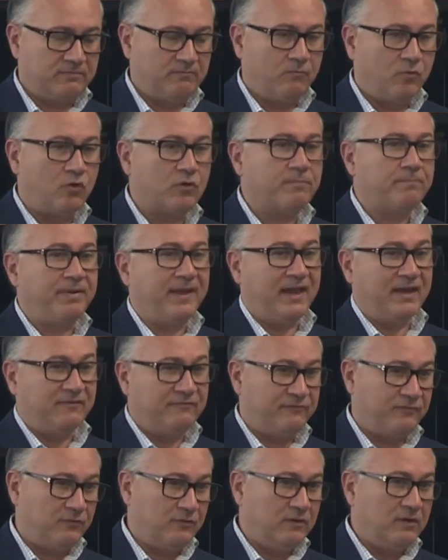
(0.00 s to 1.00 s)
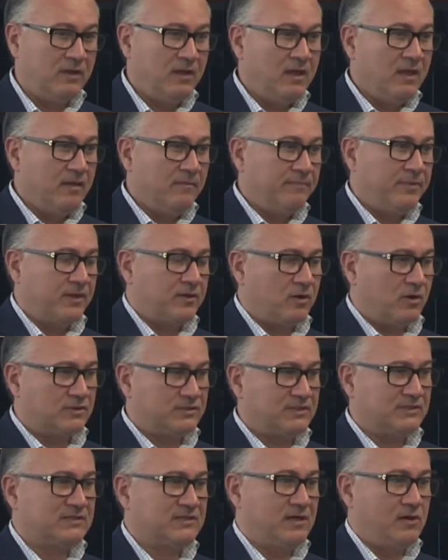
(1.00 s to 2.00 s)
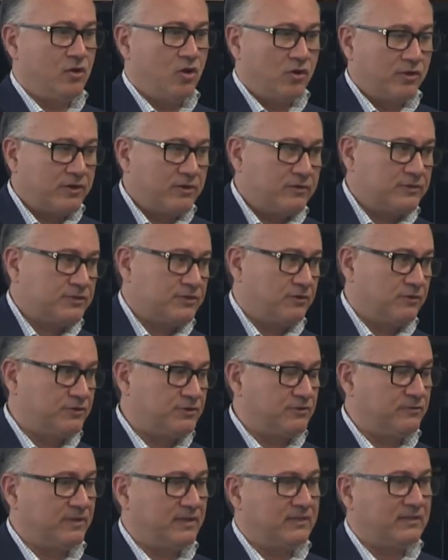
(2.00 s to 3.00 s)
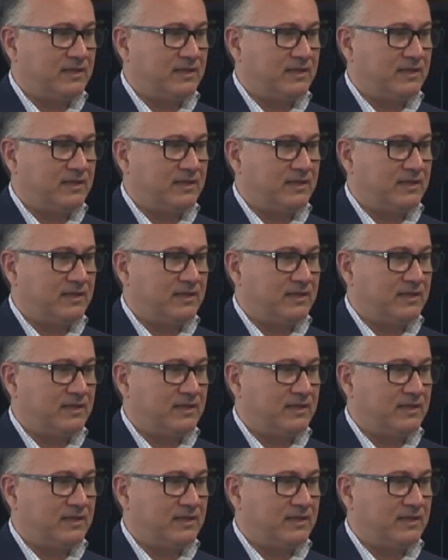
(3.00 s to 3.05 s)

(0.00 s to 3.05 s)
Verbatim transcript: more painful because it's a longer surgery.